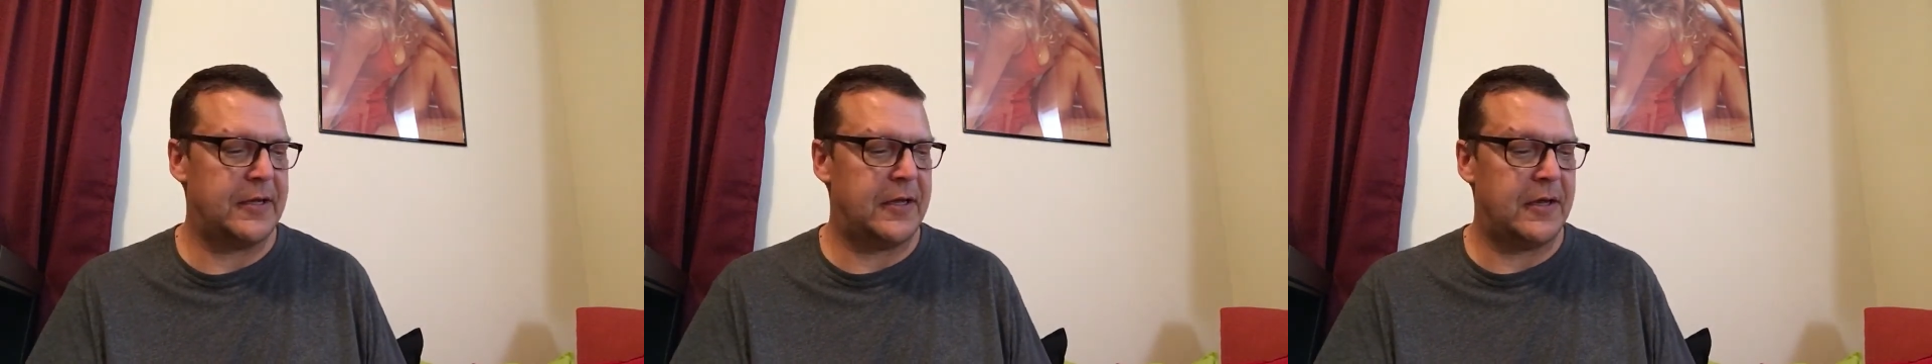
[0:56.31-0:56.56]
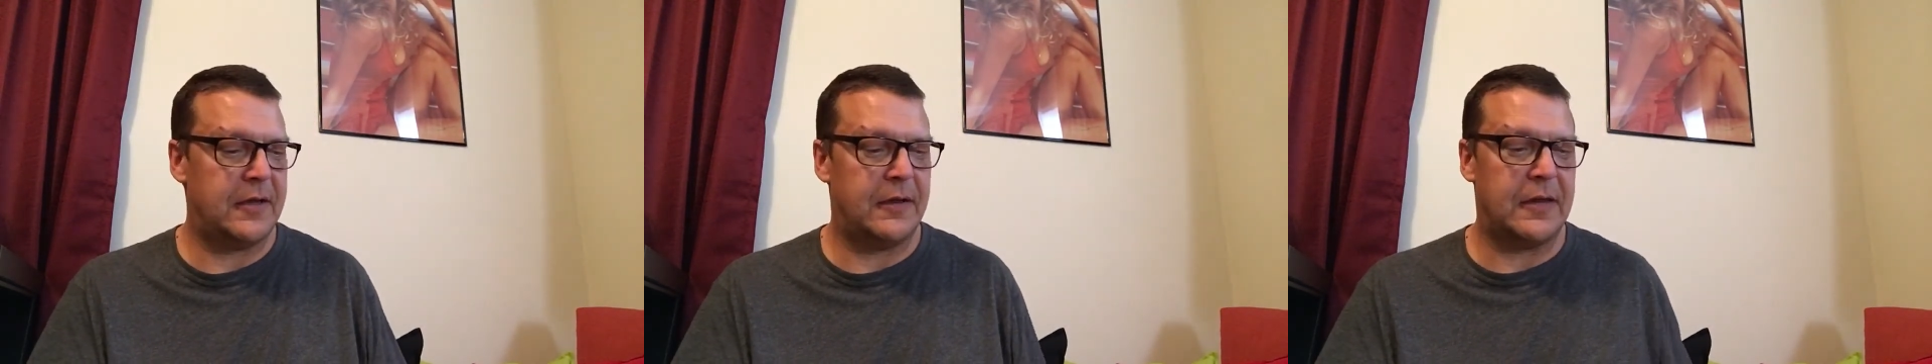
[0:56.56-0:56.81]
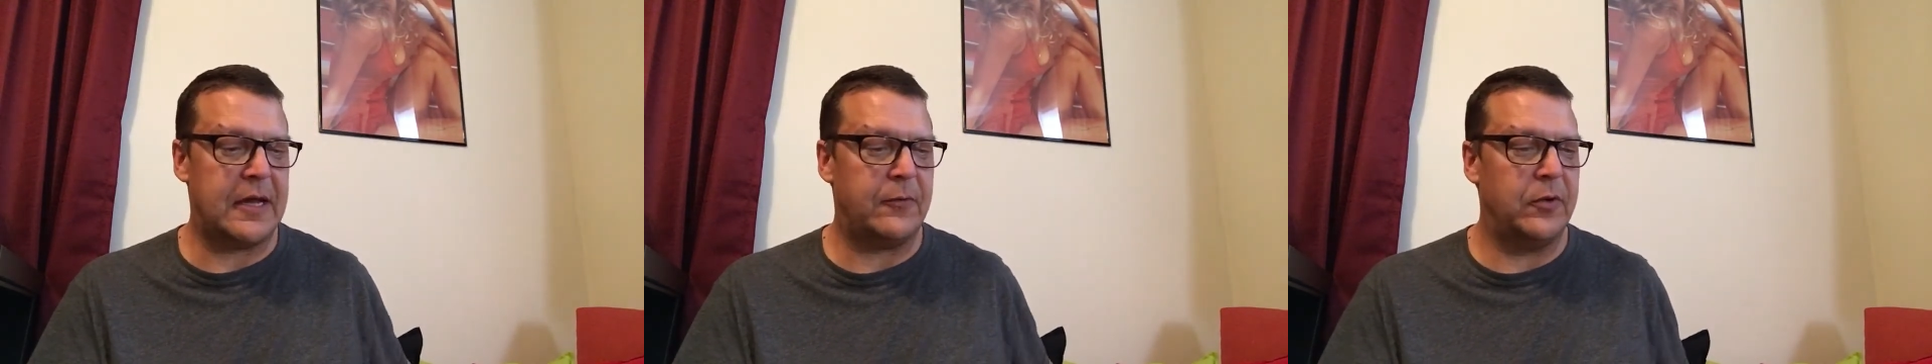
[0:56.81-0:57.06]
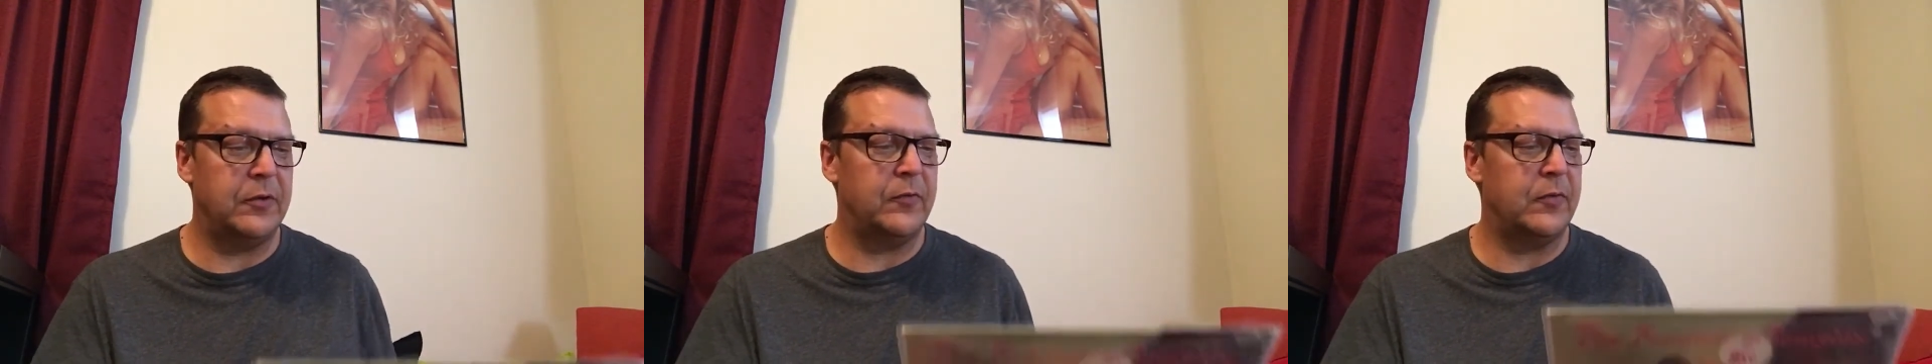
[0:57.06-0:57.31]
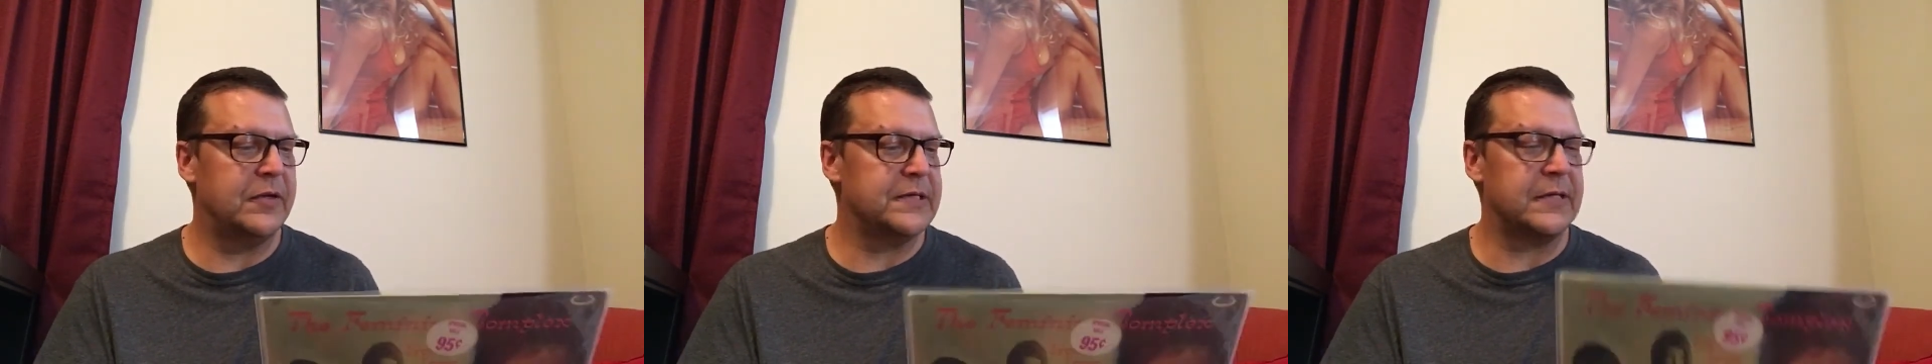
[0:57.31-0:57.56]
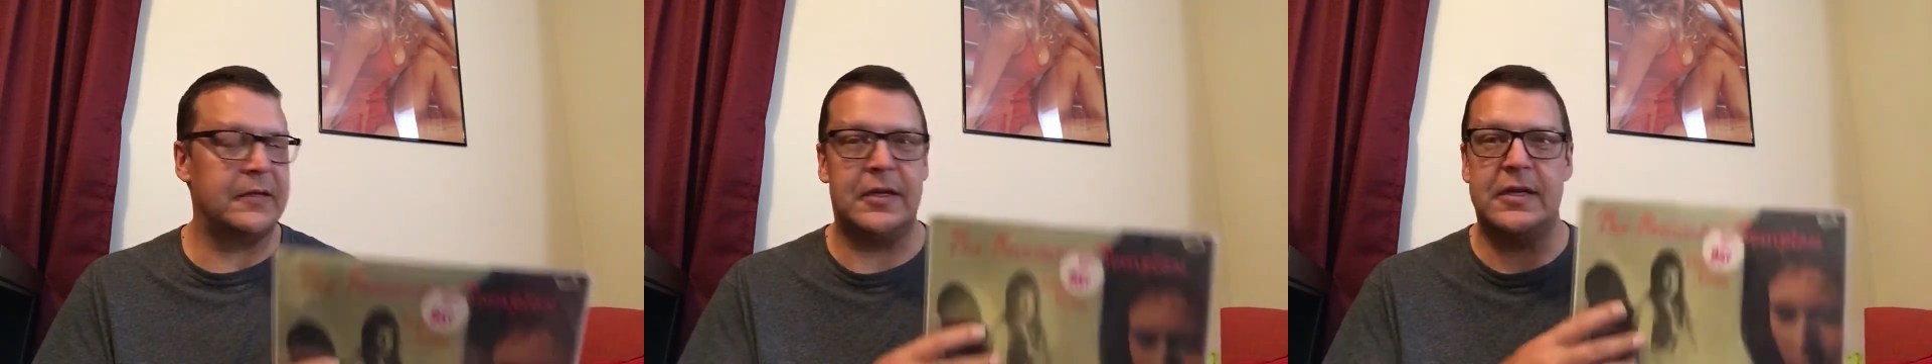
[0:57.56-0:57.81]
and that one was
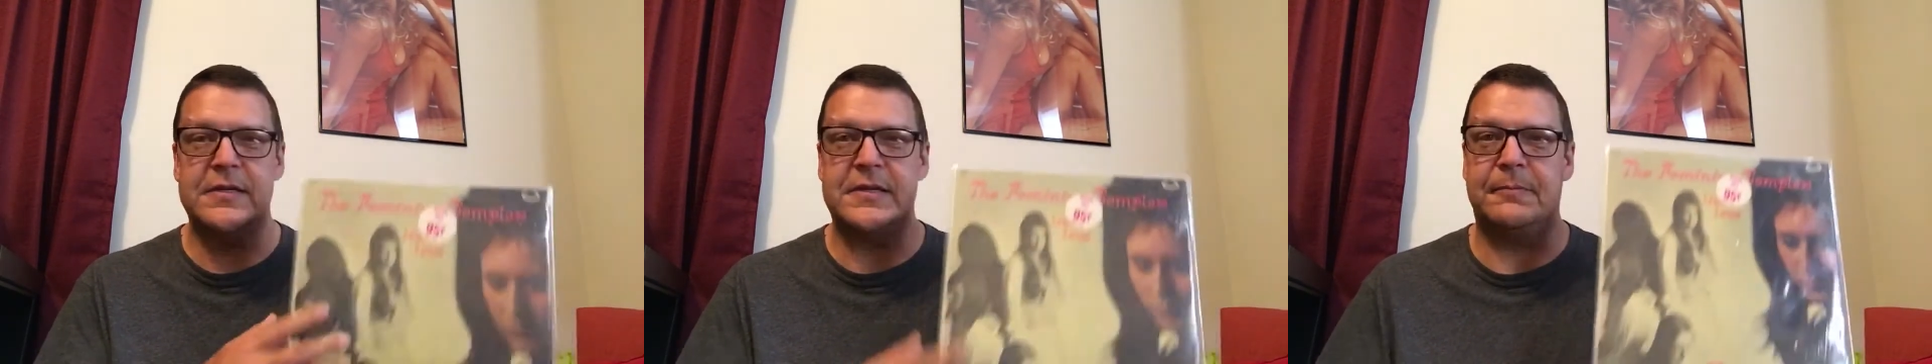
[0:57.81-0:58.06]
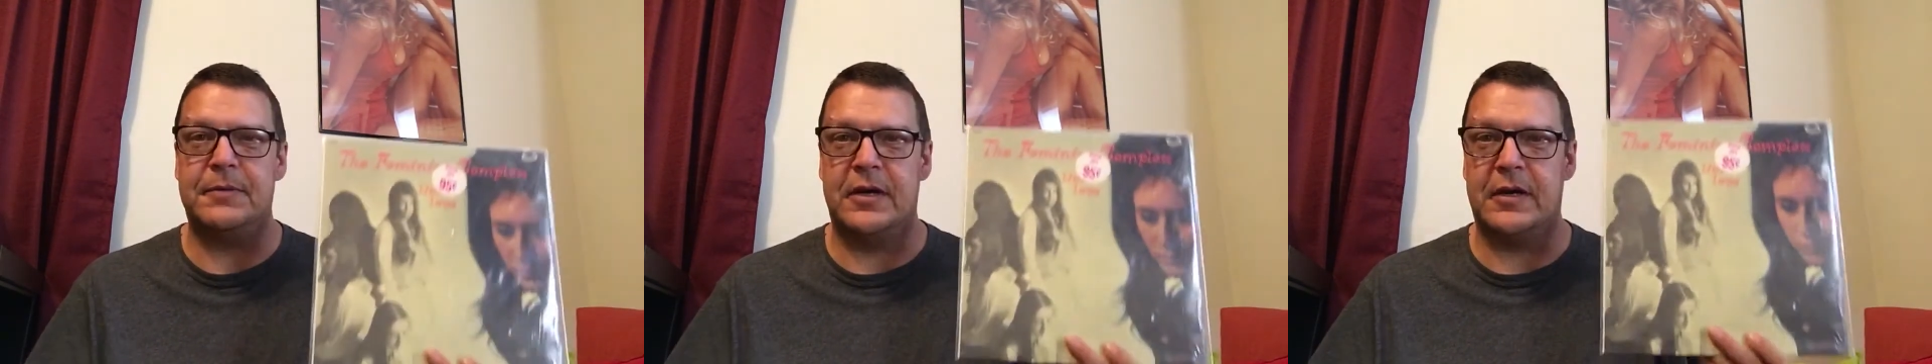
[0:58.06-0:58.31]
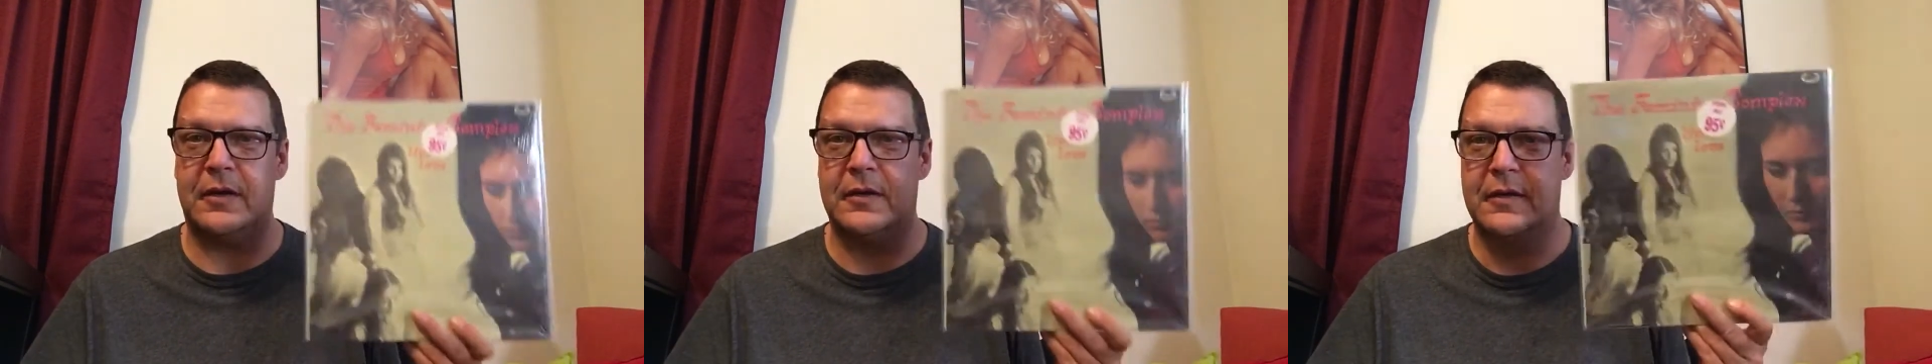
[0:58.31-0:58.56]
an easy pick.